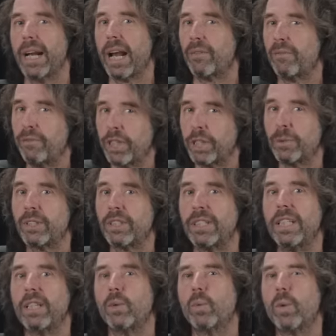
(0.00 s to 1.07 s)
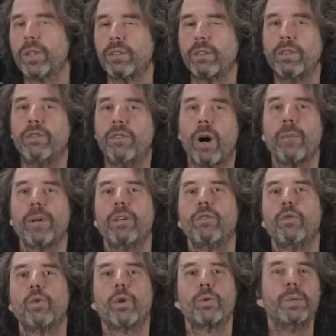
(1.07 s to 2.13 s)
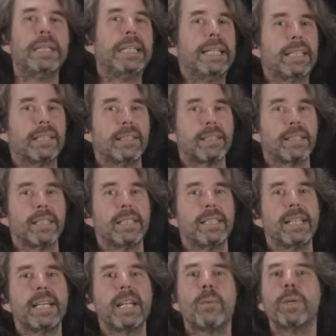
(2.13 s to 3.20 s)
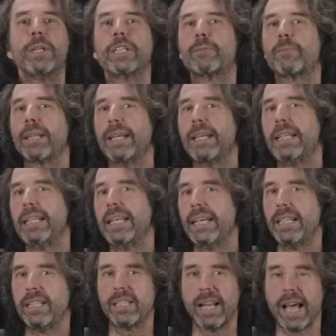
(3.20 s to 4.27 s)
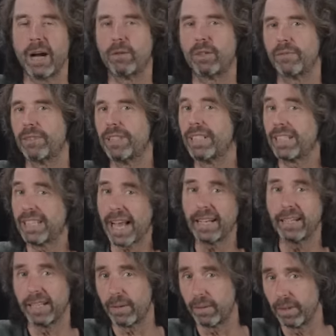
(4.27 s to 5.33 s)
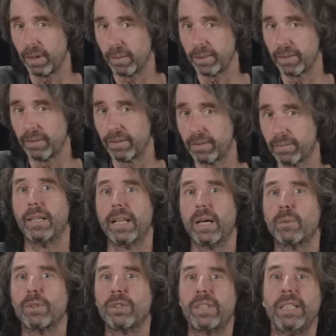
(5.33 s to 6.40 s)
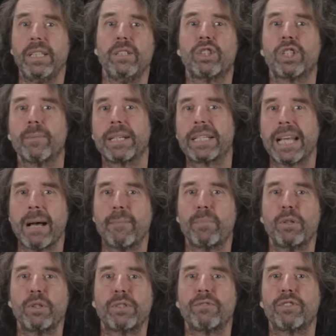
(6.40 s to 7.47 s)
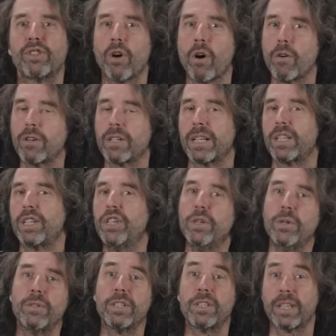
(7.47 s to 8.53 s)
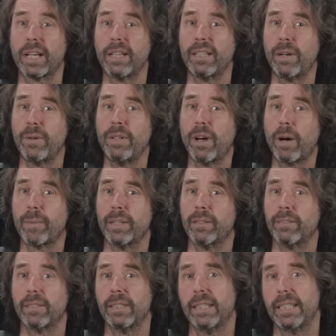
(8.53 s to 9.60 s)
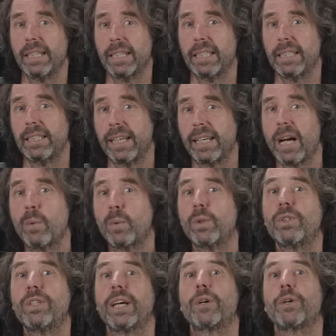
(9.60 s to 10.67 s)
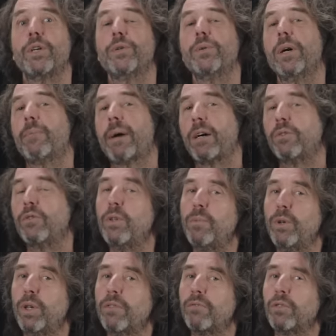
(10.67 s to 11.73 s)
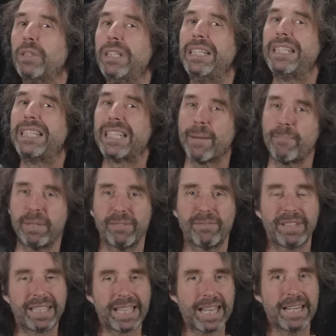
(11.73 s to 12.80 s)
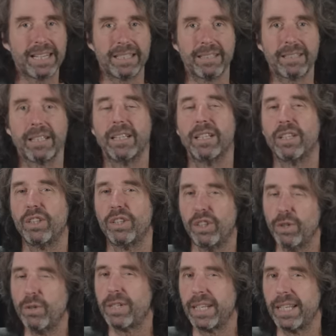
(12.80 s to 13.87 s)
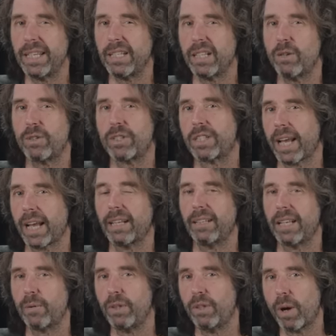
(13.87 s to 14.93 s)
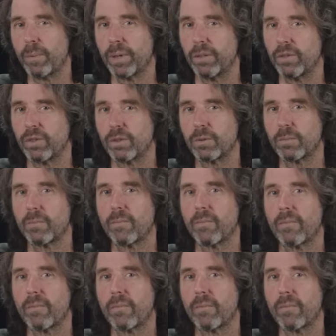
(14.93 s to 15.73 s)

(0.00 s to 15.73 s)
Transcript: Now first we'll see what the dominant chord really is, and then I will explain the ins and outs of the secondary dominant. Now we'll see some examples of songs that use the secondary dominant, and then I will tell you about the beautiful deceptive cadence using those secondary dominants.